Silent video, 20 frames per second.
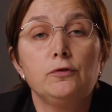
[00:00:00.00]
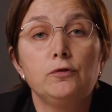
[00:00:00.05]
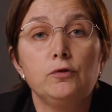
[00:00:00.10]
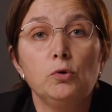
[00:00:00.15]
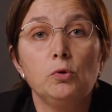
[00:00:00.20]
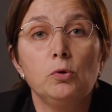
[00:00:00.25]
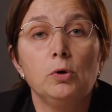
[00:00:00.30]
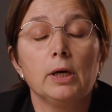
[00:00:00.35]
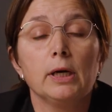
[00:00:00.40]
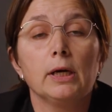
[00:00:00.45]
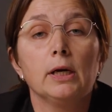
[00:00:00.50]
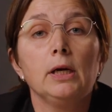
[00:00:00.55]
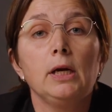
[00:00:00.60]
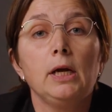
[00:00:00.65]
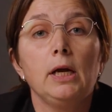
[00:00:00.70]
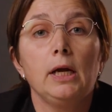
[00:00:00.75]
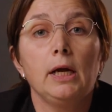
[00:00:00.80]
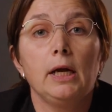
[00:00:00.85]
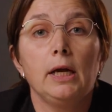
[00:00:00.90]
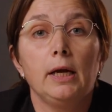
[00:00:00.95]
for
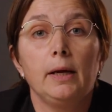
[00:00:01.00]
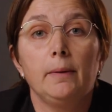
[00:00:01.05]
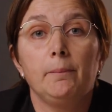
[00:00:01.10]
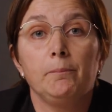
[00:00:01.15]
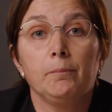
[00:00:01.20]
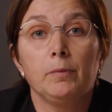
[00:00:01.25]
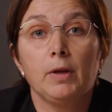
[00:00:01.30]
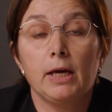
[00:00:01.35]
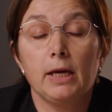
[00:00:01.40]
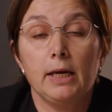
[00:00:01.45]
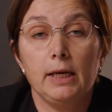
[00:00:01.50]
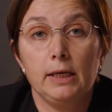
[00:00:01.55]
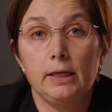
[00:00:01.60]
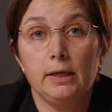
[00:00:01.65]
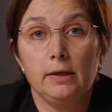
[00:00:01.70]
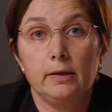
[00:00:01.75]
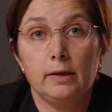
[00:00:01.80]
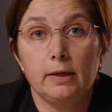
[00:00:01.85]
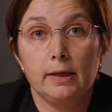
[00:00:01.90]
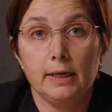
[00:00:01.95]

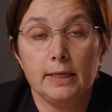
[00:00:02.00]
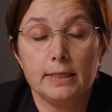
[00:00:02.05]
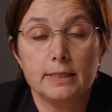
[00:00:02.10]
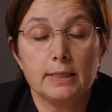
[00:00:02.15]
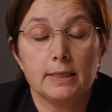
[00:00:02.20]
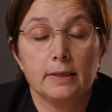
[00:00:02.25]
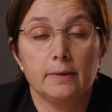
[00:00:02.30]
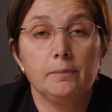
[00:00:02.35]
credit risk